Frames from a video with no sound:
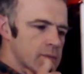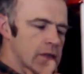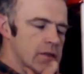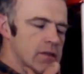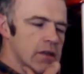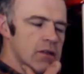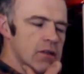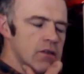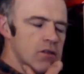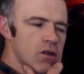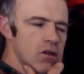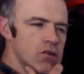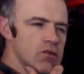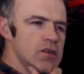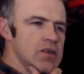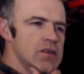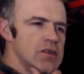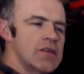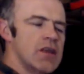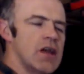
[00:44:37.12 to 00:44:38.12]
I didn't
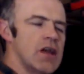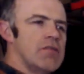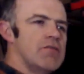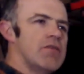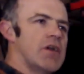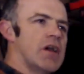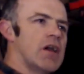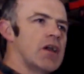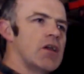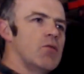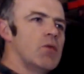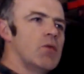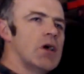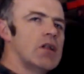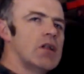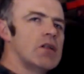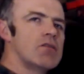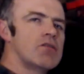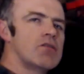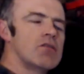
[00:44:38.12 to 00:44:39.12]
understand very well
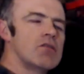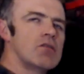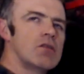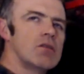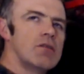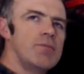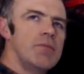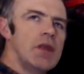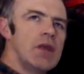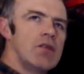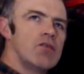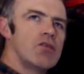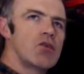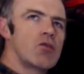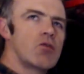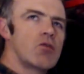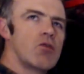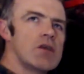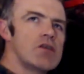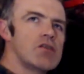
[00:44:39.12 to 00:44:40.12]
the
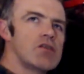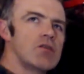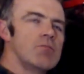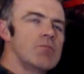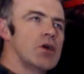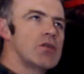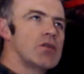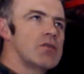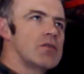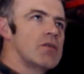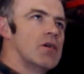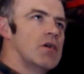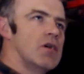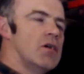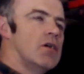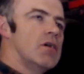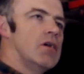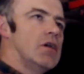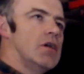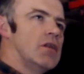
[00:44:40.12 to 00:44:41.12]
question, but
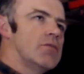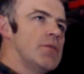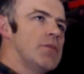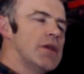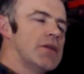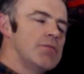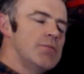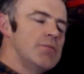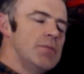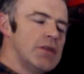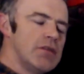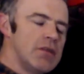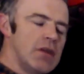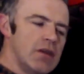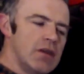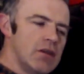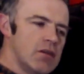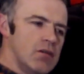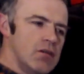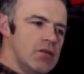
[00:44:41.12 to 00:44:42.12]
it makes me
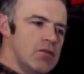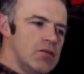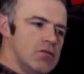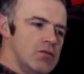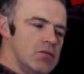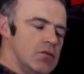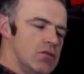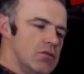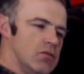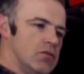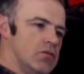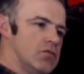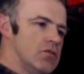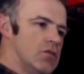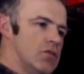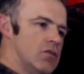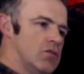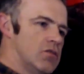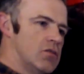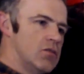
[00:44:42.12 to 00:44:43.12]
think on a
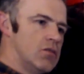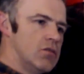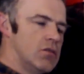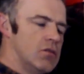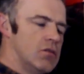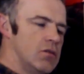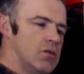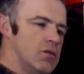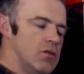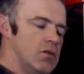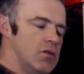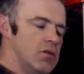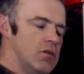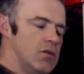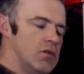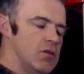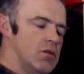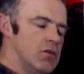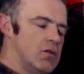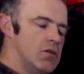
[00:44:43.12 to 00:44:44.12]
certain
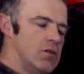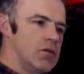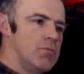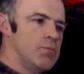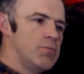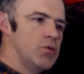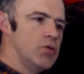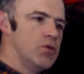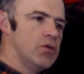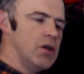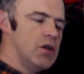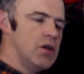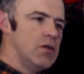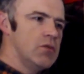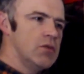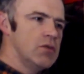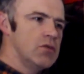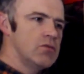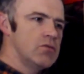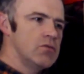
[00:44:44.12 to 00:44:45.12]
point I
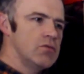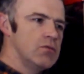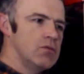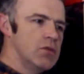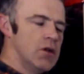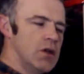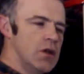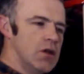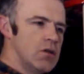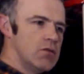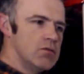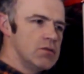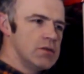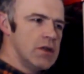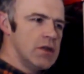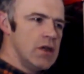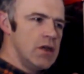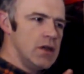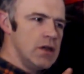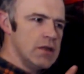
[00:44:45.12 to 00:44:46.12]
want to
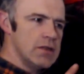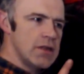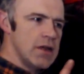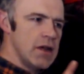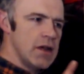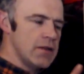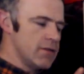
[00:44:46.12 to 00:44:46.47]
say is that